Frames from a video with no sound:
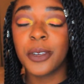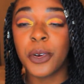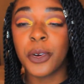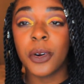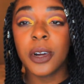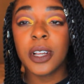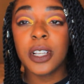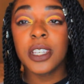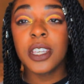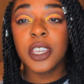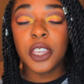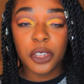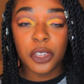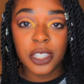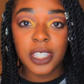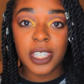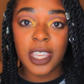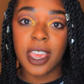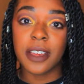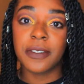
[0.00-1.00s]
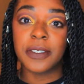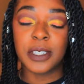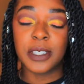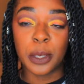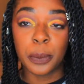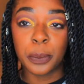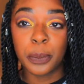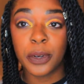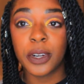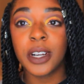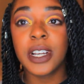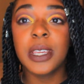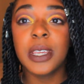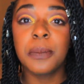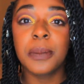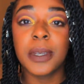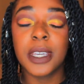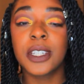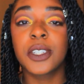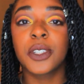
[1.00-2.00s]
going to UCF is a pretty
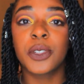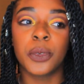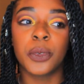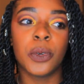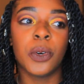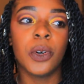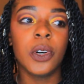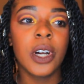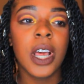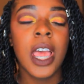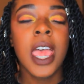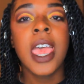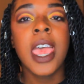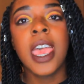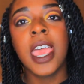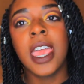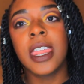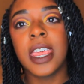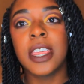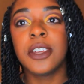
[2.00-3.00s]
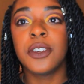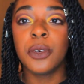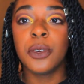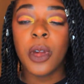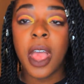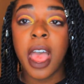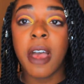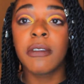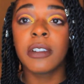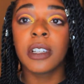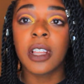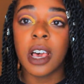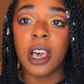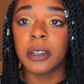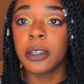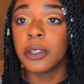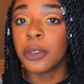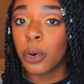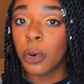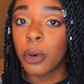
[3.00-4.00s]
big school, and they do have a
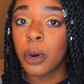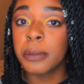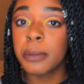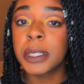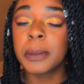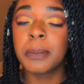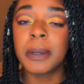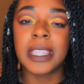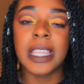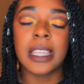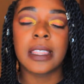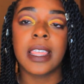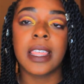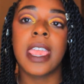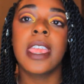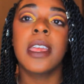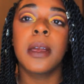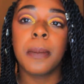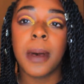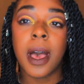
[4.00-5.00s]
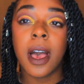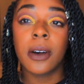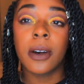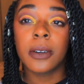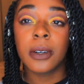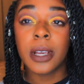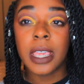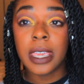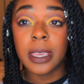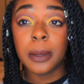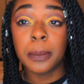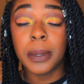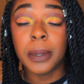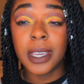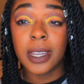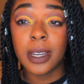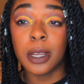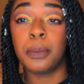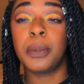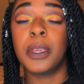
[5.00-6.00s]
lot of dorms, but the thing about it
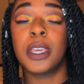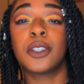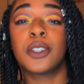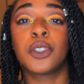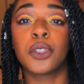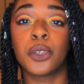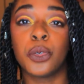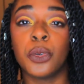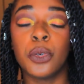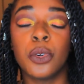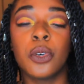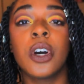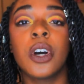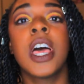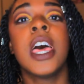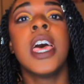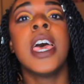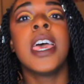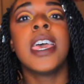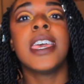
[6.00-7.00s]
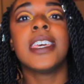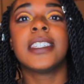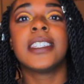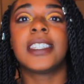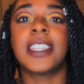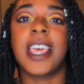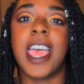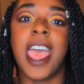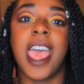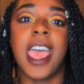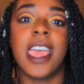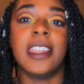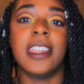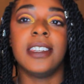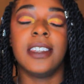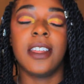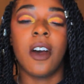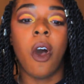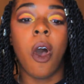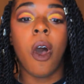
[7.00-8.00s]
being a big school is
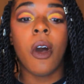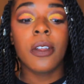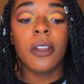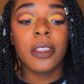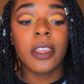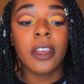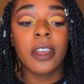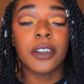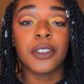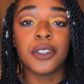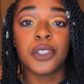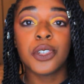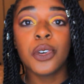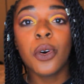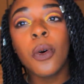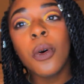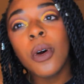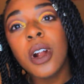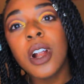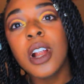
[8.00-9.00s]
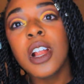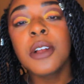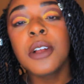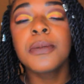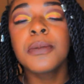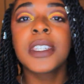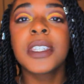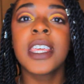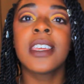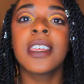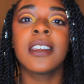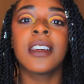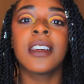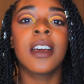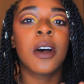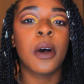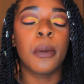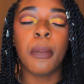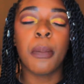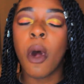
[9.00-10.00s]
that all their dorms,
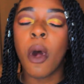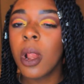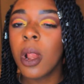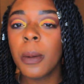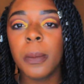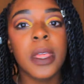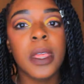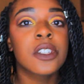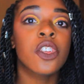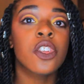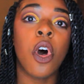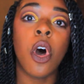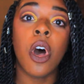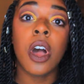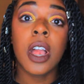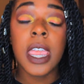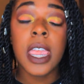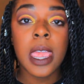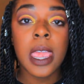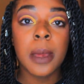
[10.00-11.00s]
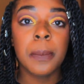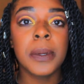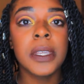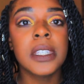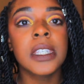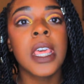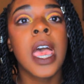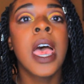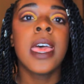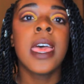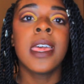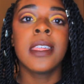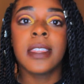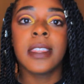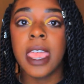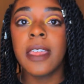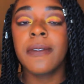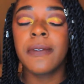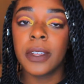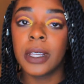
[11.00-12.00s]
apartments on campus,
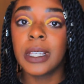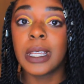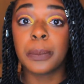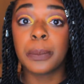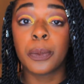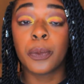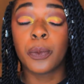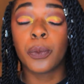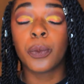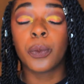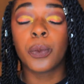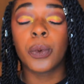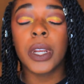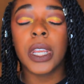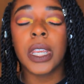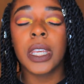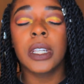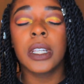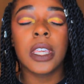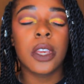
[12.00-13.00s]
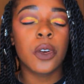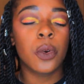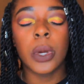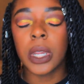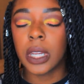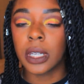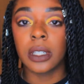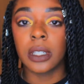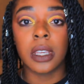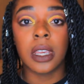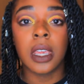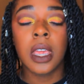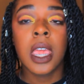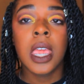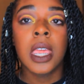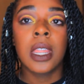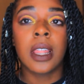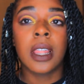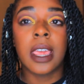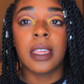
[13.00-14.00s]
they fill up really quickly.
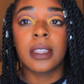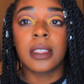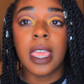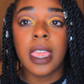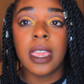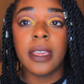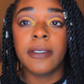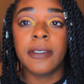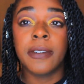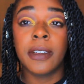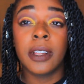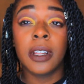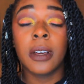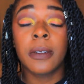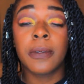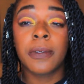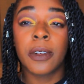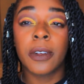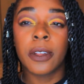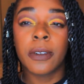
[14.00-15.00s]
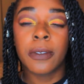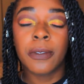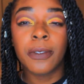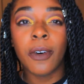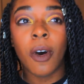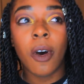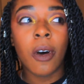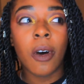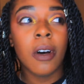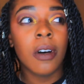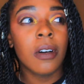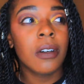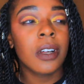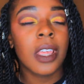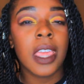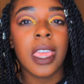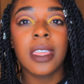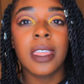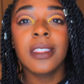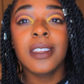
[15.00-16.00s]
Like, they fill up for the
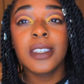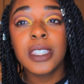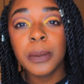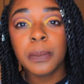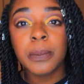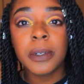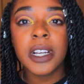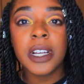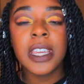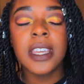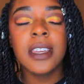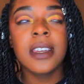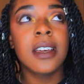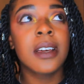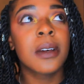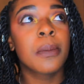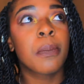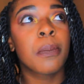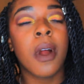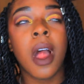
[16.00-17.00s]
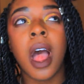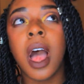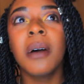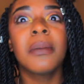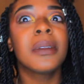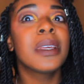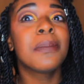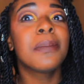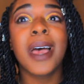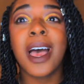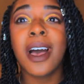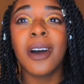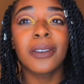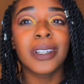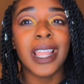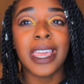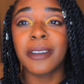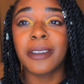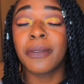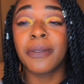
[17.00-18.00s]
fall and the spring, probably
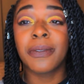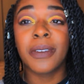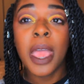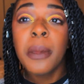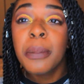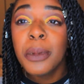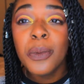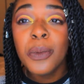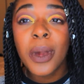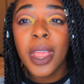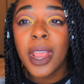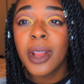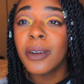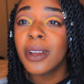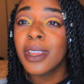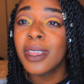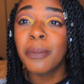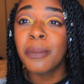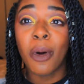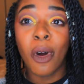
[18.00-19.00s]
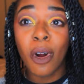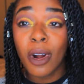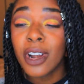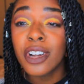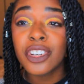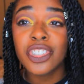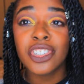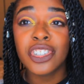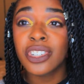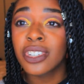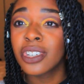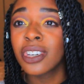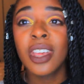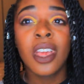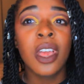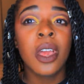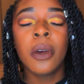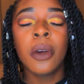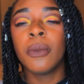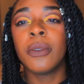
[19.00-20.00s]
about like February, March.
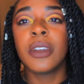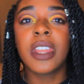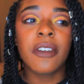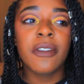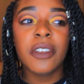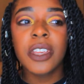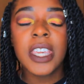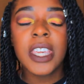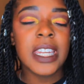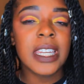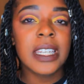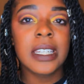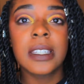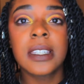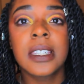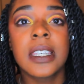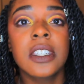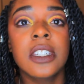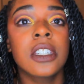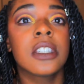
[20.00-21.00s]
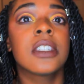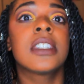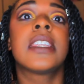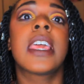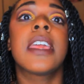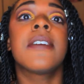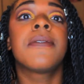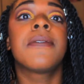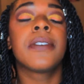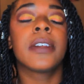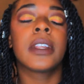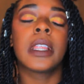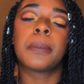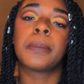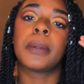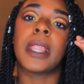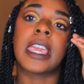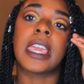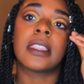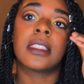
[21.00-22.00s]
Whenever you get the decisions, they fill
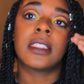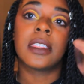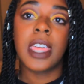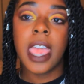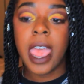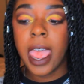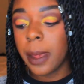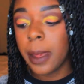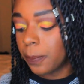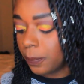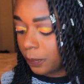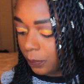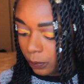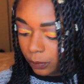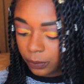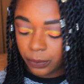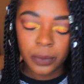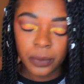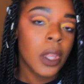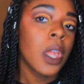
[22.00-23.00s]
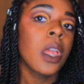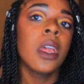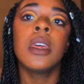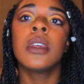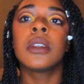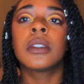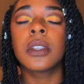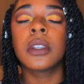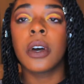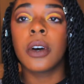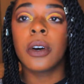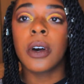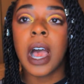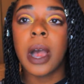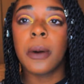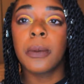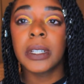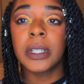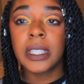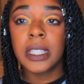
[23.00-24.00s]
up like that. So
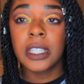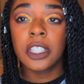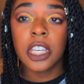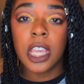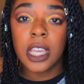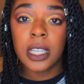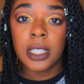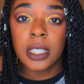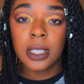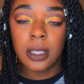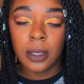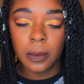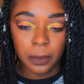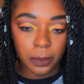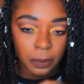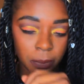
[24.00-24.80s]
I would suggest